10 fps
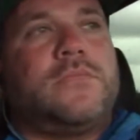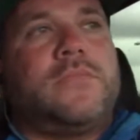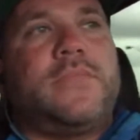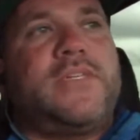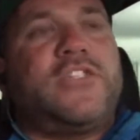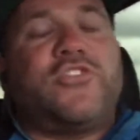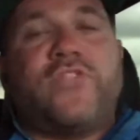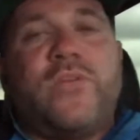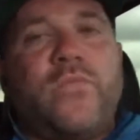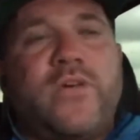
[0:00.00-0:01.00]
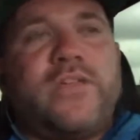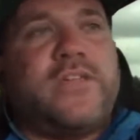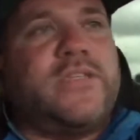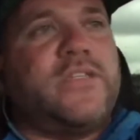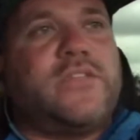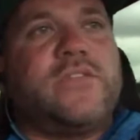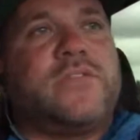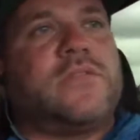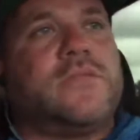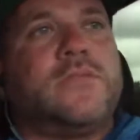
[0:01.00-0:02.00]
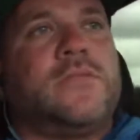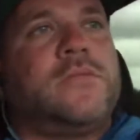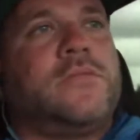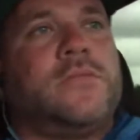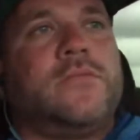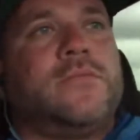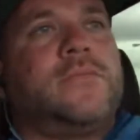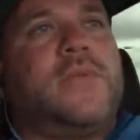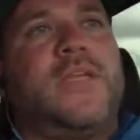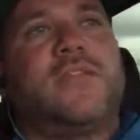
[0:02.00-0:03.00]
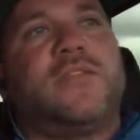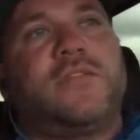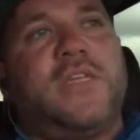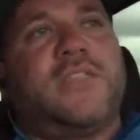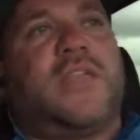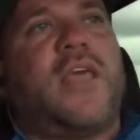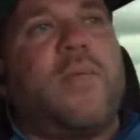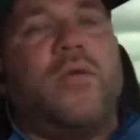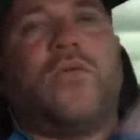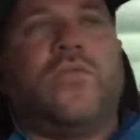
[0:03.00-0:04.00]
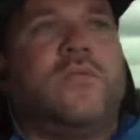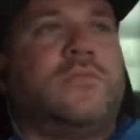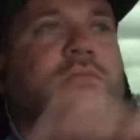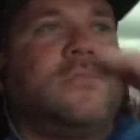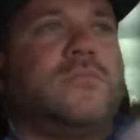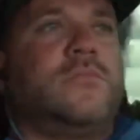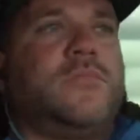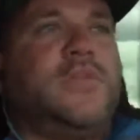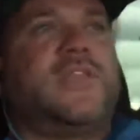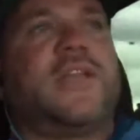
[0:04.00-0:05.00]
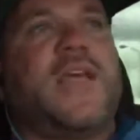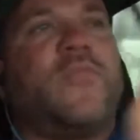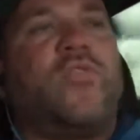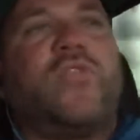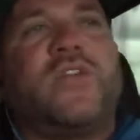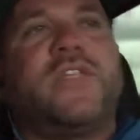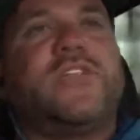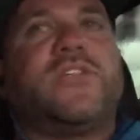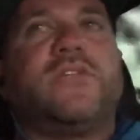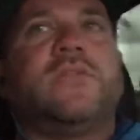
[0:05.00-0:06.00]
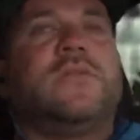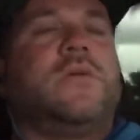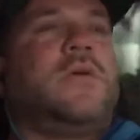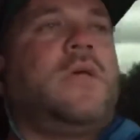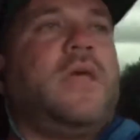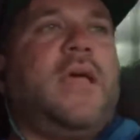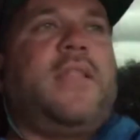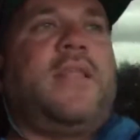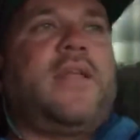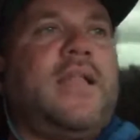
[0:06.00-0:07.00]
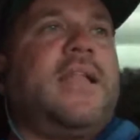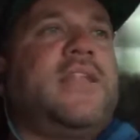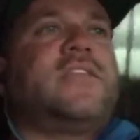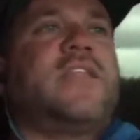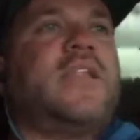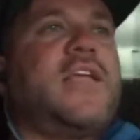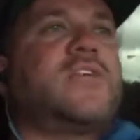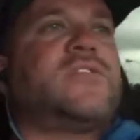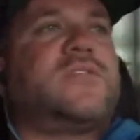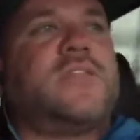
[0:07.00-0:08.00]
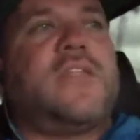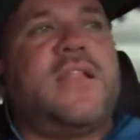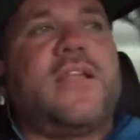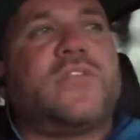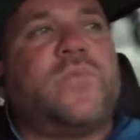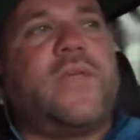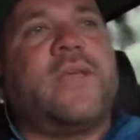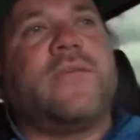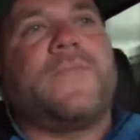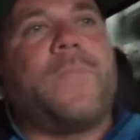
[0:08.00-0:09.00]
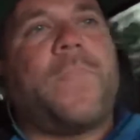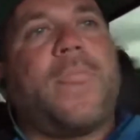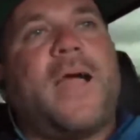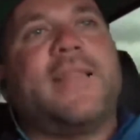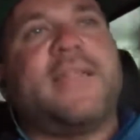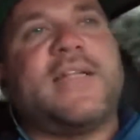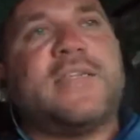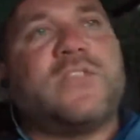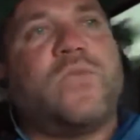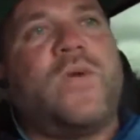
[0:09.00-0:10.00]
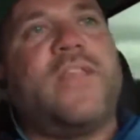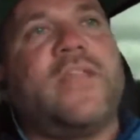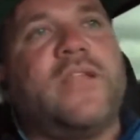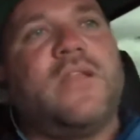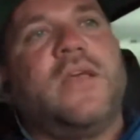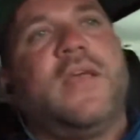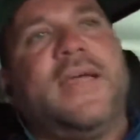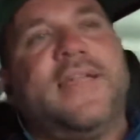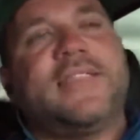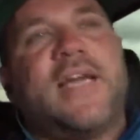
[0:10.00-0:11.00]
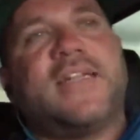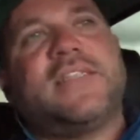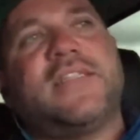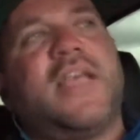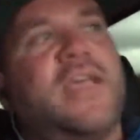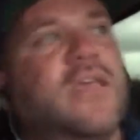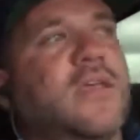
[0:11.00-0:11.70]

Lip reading: But in extreme weather conditions, it's a chemical addition, and then cleaning to the next week. I think that's the way that it's got to stay.